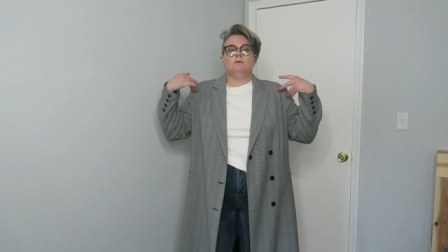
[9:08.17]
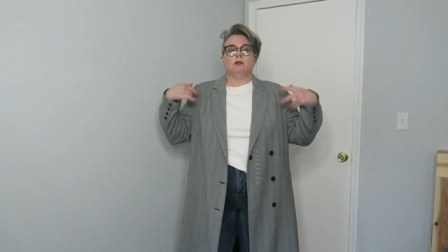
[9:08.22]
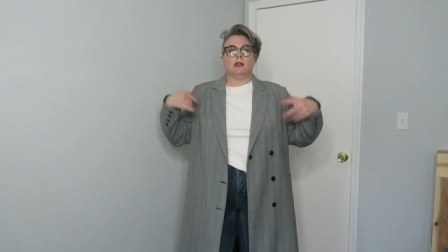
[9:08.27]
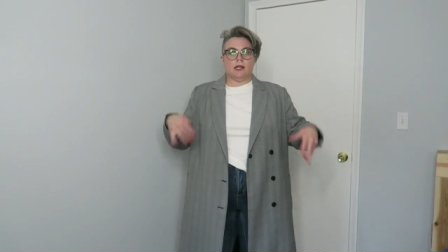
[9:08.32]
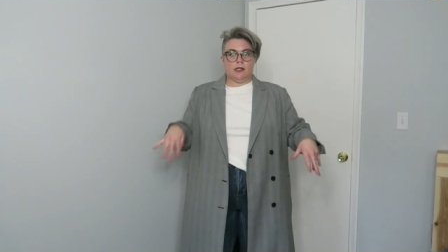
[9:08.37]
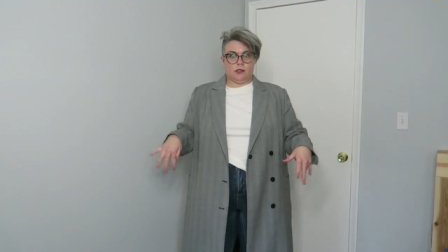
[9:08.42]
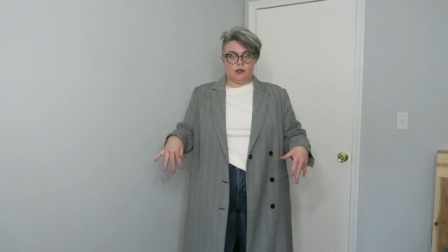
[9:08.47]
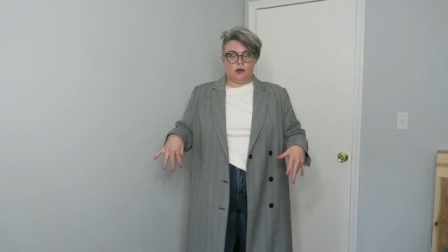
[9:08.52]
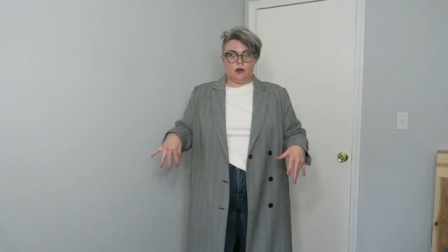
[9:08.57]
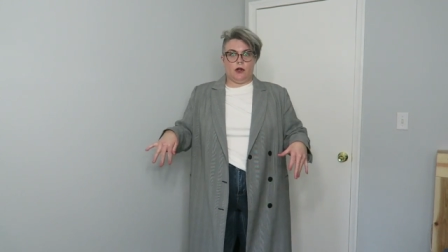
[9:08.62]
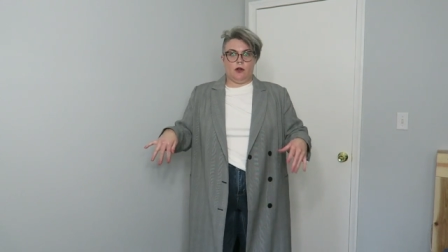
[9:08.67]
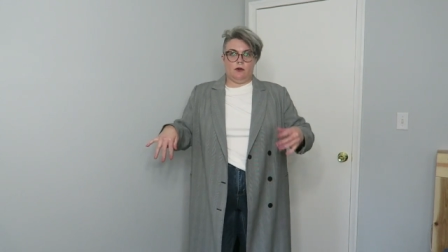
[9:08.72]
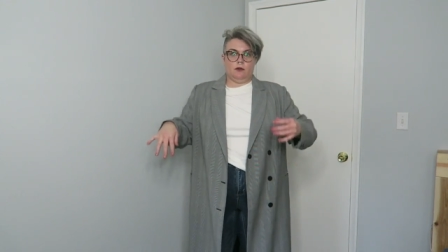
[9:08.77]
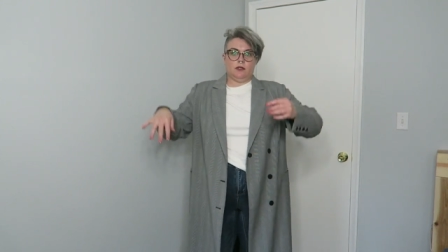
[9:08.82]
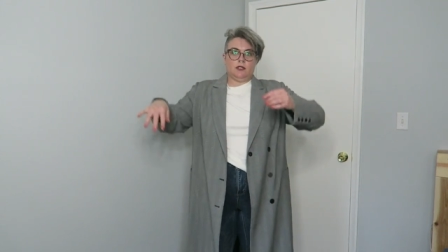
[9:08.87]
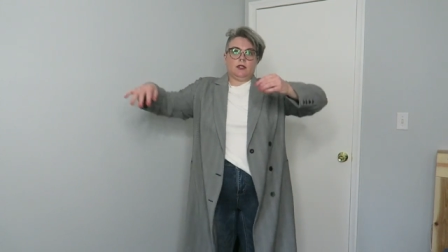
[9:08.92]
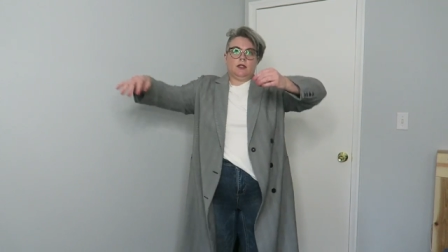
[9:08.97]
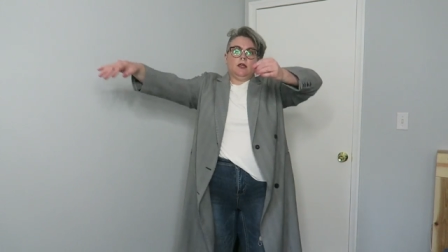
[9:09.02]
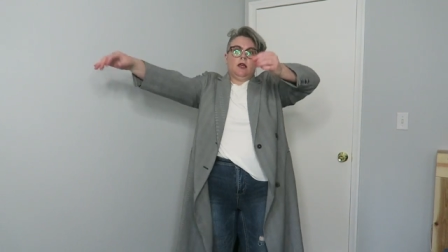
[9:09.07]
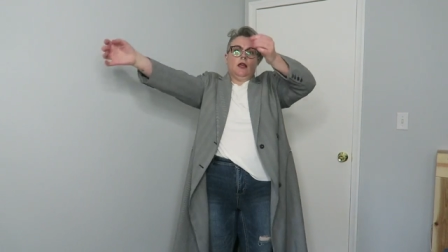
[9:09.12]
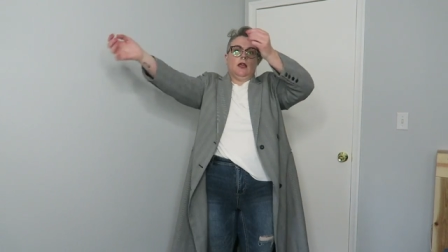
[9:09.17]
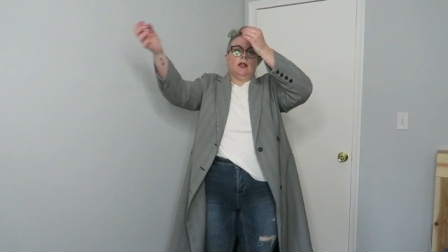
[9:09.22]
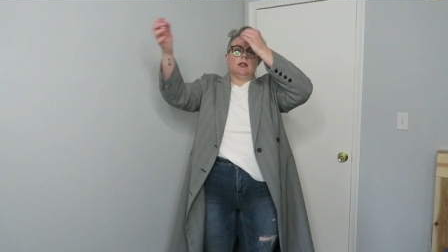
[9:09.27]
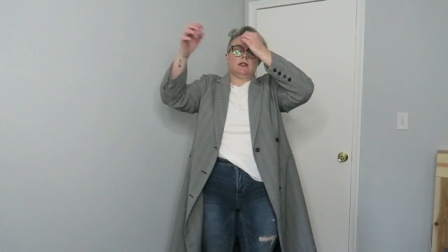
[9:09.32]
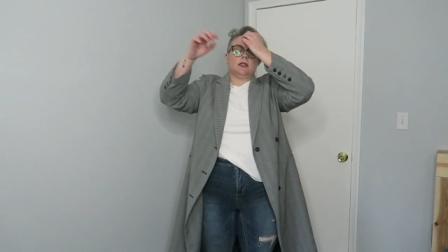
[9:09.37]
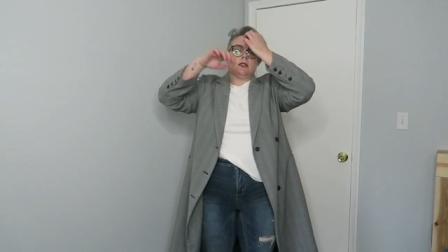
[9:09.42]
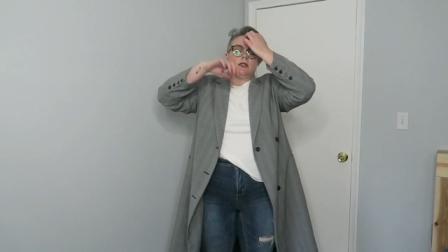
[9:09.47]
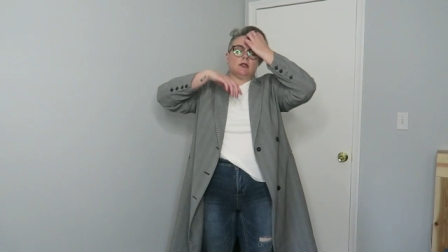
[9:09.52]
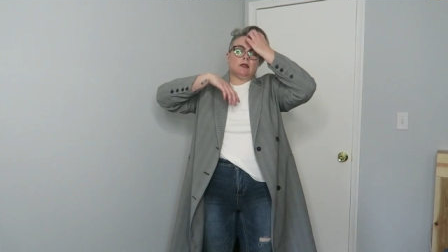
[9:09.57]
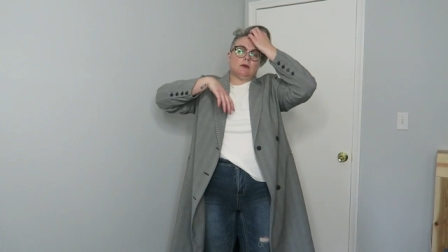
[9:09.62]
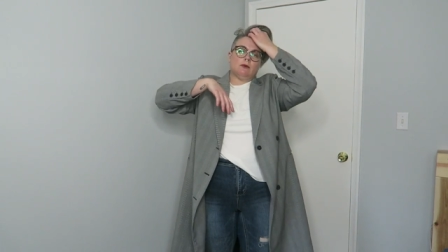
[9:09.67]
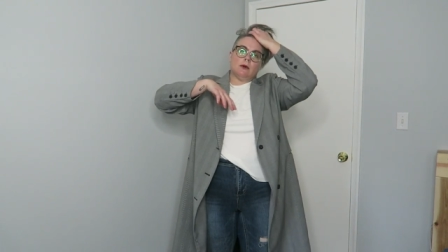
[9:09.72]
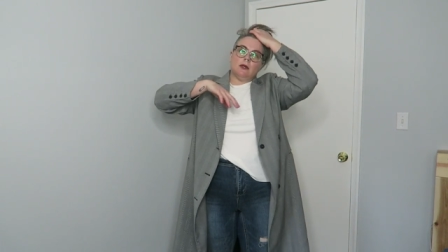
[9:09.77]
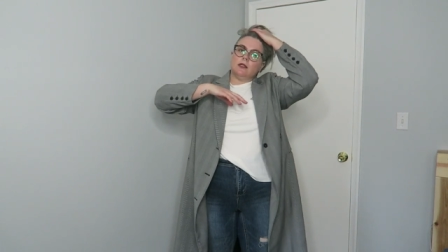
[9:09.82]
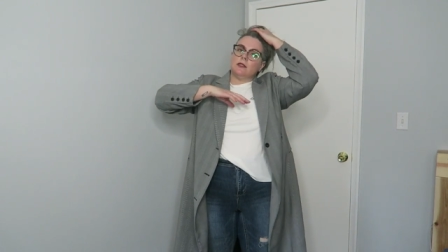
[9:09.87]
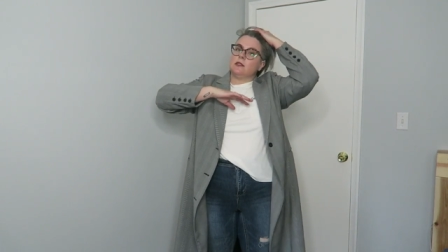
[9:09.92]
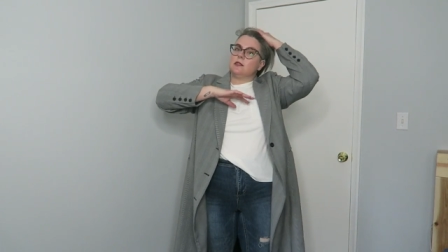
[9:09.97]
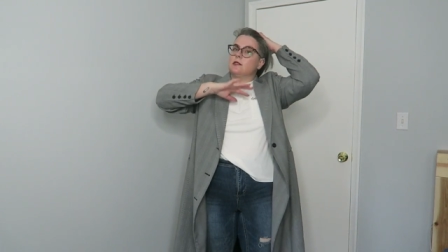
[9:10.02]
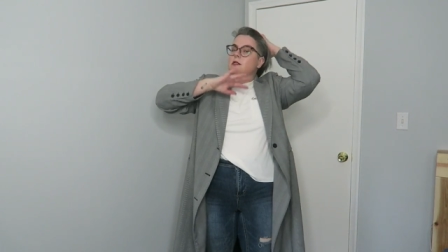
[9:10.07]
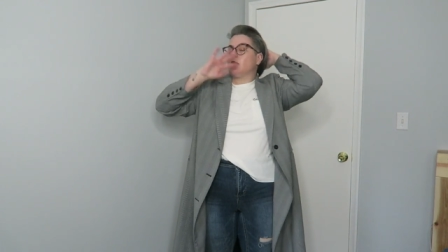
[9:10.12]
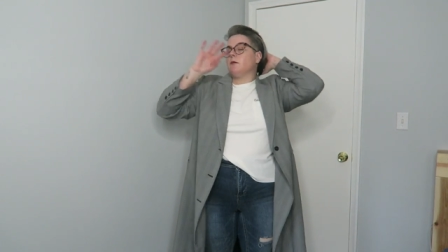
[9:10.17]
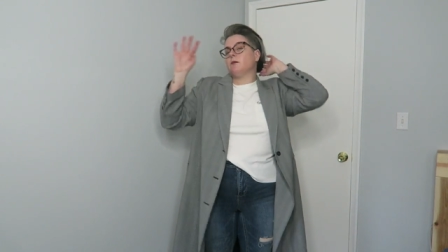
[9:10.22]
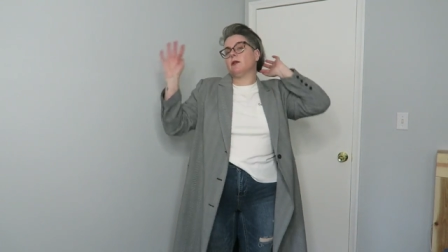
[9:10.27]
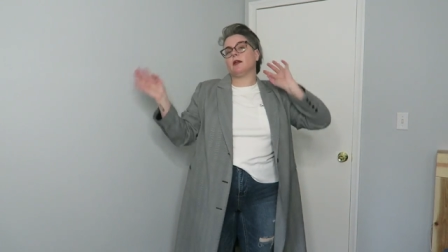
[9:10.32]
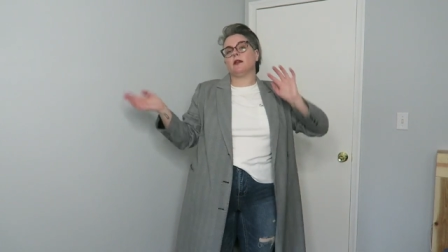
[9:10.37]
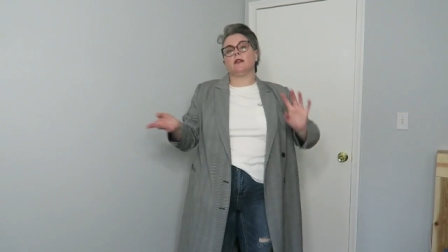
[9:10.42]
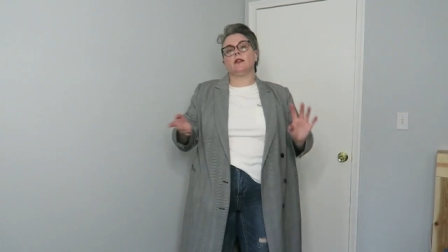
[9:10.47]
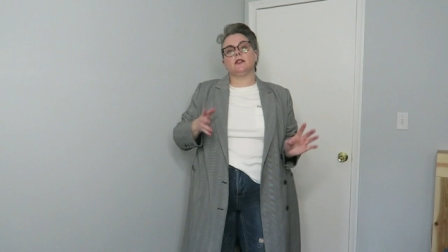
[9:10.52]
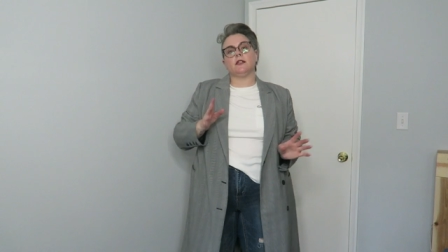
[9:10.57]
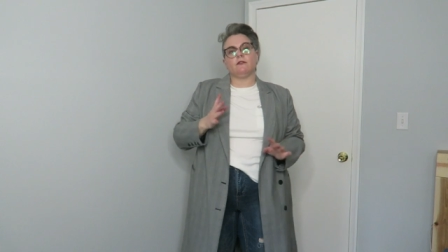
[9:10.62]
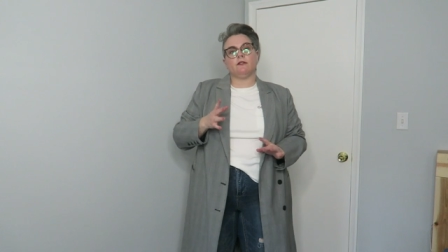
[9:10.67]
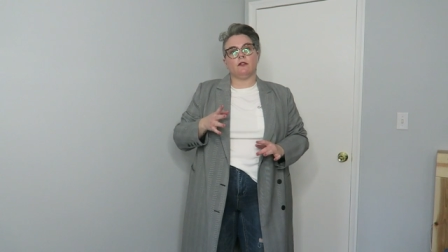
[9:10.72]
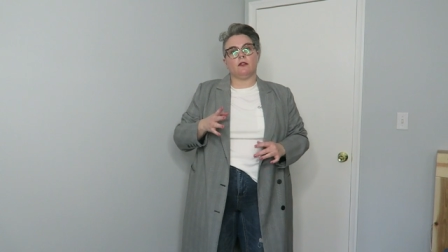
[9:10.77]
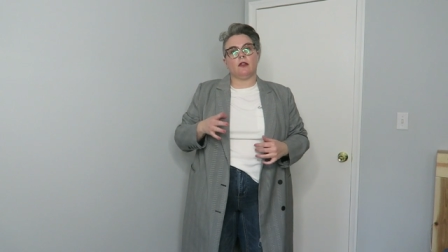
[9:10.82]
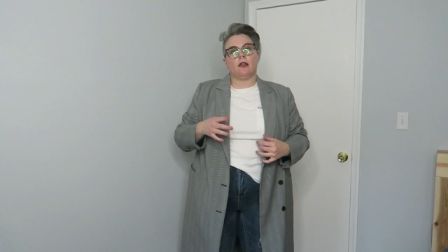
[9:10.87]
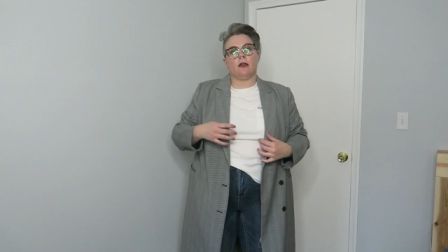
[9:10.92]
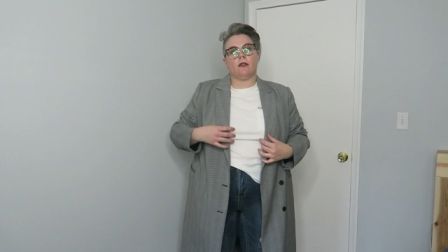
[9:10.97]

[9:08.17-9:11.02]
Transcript: blazer coats because this is one completely different